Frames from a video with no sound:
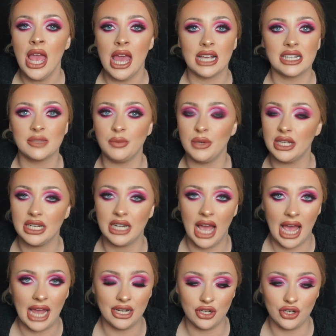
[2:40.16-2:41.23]
explaining
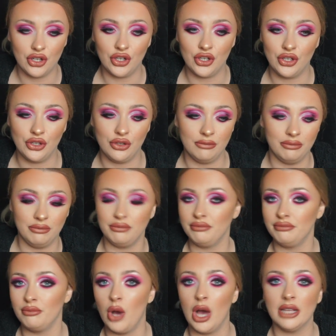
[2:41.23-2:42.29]
how to do
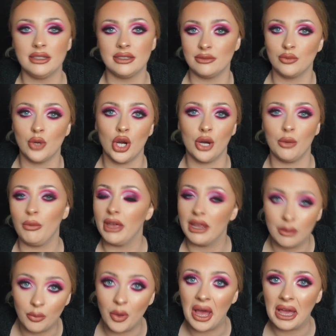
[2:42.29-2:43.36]
what and where, when
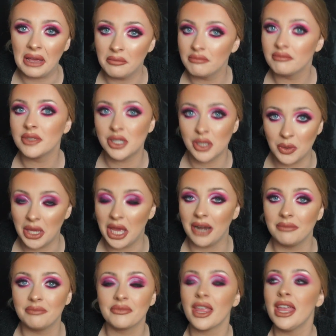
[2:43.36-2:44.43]
and why. So yeah,
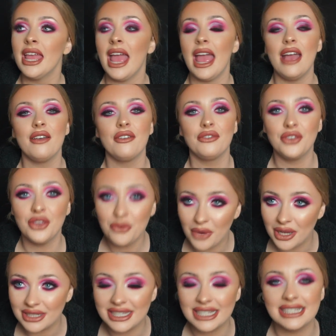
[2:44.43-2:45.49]
if you
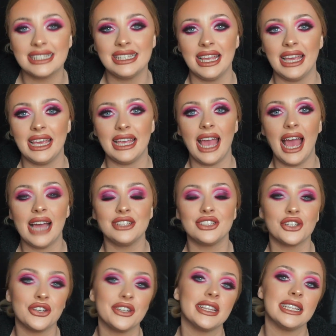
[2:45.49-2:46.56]
want to see how to
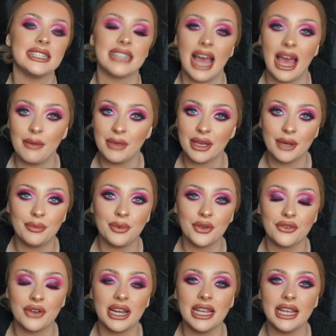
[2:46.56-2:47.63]
create this eye makeup
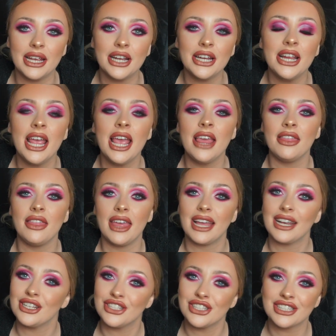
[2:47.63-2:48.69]
look right here,
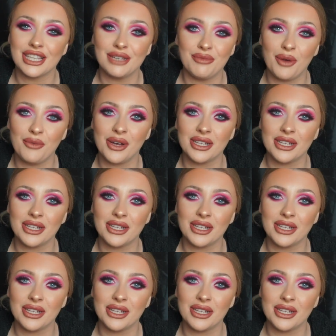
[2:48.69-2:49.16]
then just keep on